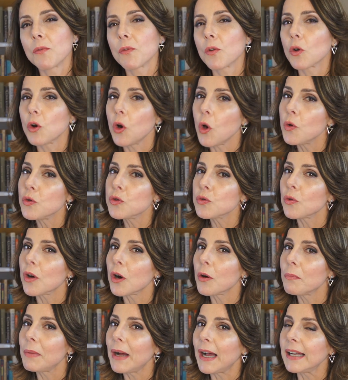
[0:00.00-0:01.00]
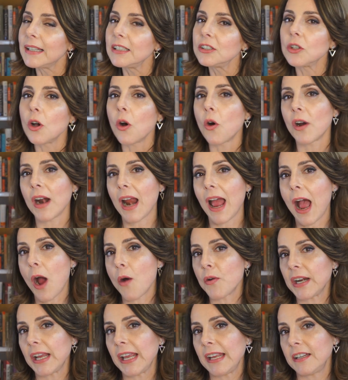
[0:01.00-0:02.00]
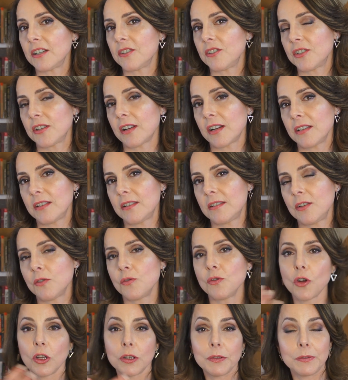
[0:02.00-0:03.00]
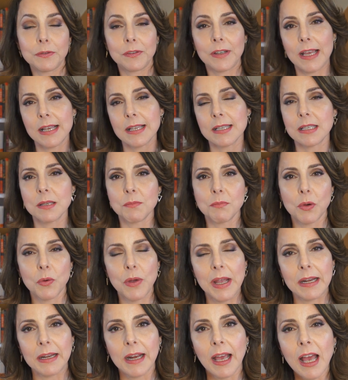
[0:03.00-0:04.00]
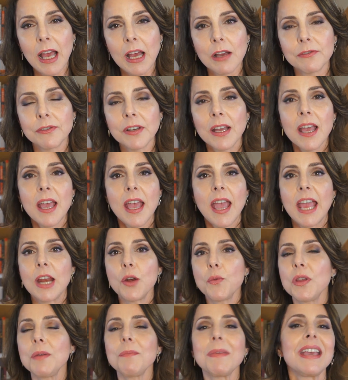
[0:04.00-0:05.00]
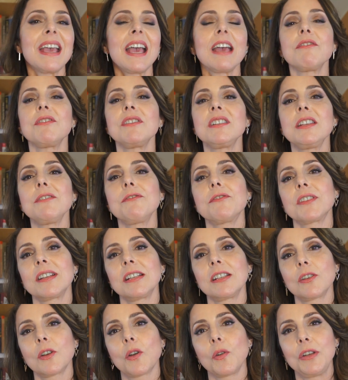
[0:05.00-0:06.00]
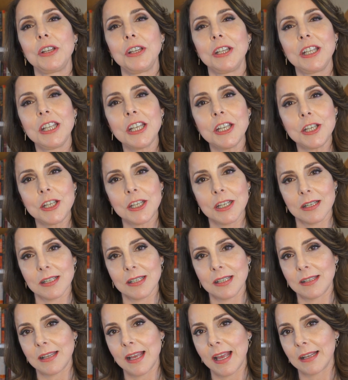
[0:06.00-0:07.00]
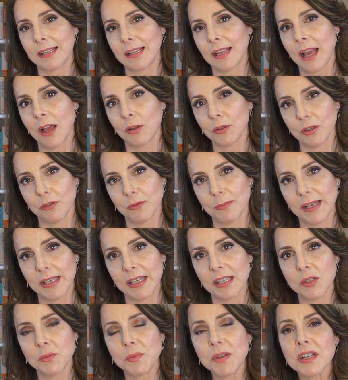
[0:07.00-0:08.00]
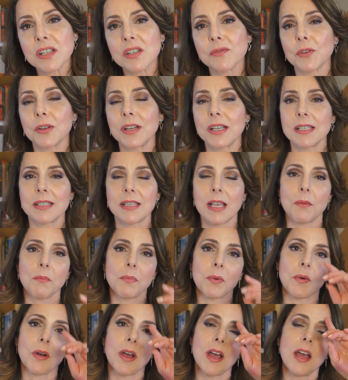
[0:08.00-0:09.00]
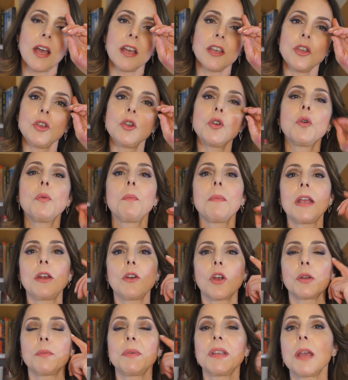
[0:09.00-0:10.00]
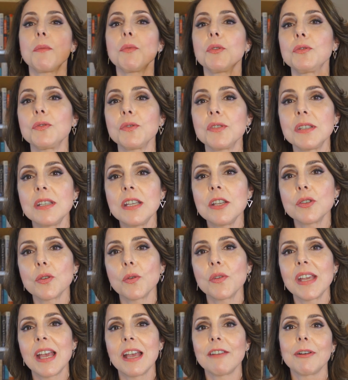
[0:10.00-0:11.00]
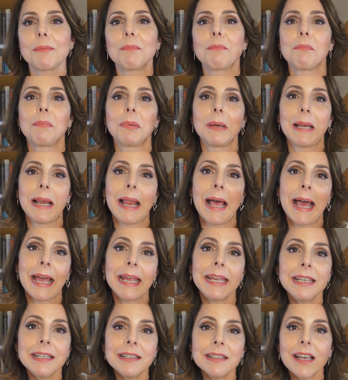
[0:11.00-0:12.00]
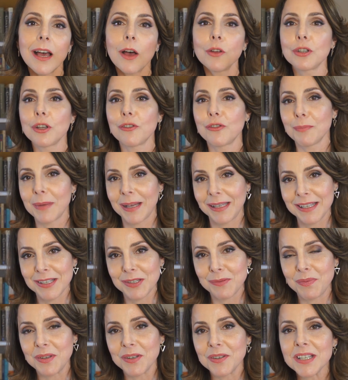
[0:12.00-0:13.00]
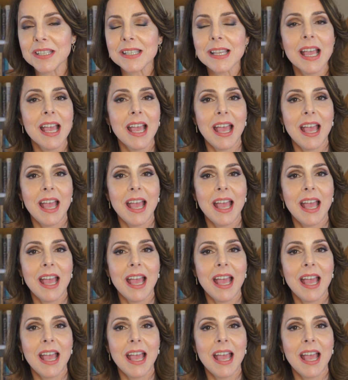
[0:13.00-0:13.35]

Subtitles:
close to our bodies or our energies are still not flexible enough, and we may have different conditions in that out-of-body experience. For example, you may not be able to see, so we have a blind out-of-body experience.